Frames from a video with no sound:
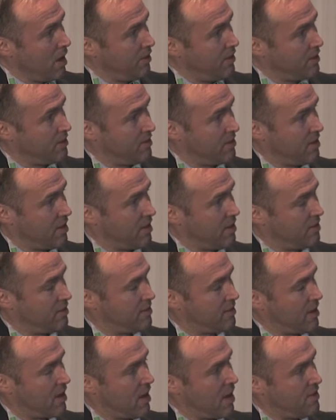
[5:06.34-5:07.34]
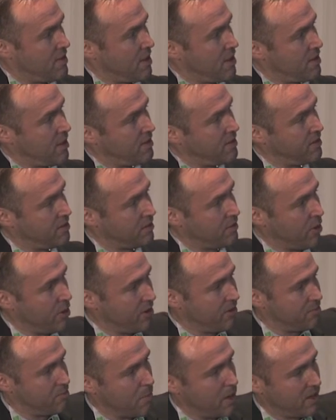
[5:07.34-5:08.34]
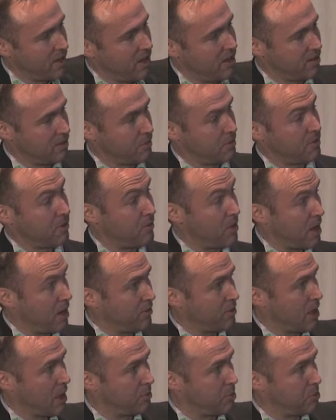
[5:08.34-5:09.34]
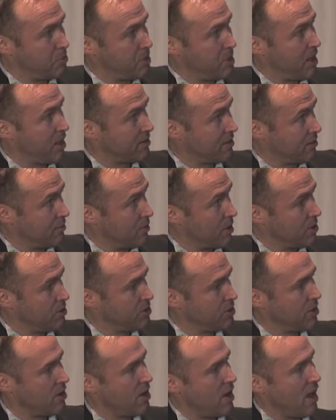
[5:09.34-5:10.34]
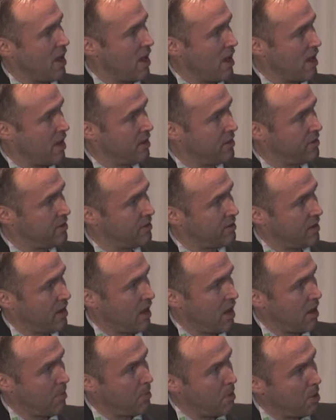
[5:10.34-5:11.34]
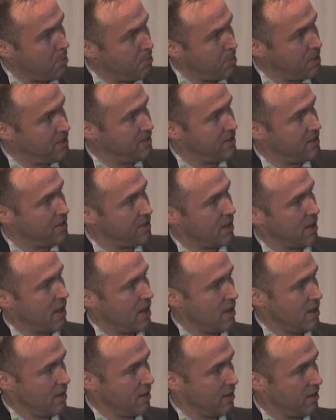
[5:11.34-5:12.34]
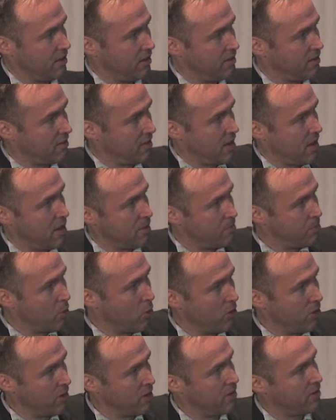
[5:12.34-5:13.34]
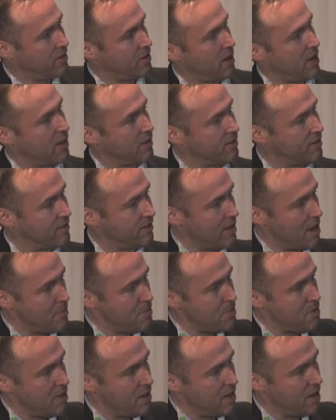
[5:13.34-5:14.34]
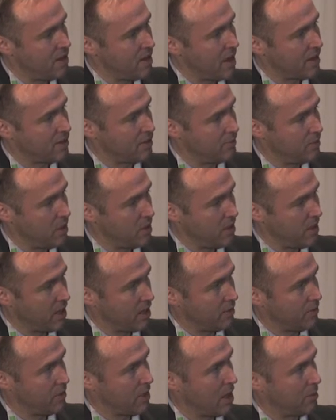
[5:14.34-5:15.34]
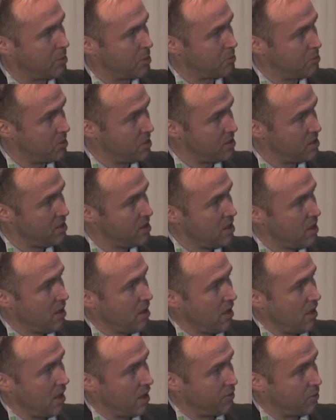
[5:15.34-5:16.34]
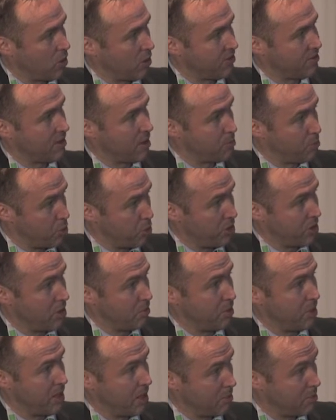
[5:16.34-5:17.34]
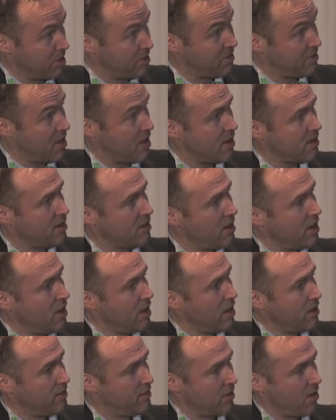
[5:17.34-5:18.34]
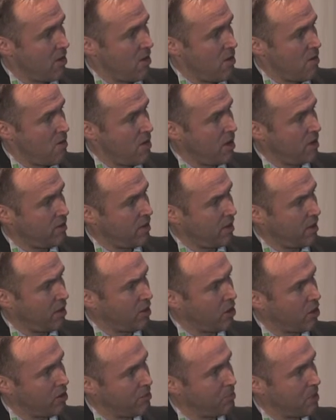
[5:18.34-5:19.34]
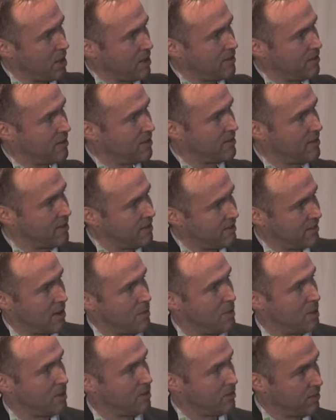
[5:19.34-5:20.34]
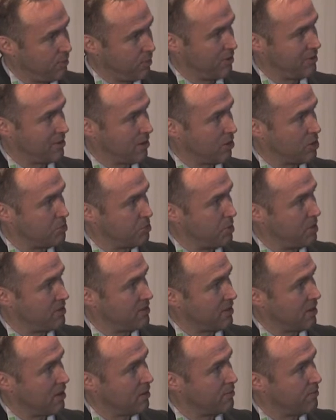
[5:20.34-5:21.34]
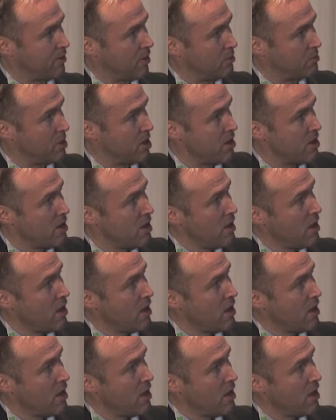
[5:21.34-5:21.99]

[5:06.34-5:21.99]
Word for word: This is, these are various mechanisms of NF-kappa B activation, and BTK is an important step in activating NF-kappa B, and of course ibrutinib inhibits that. So going back to systemic diffuse large B-cell lymphoma,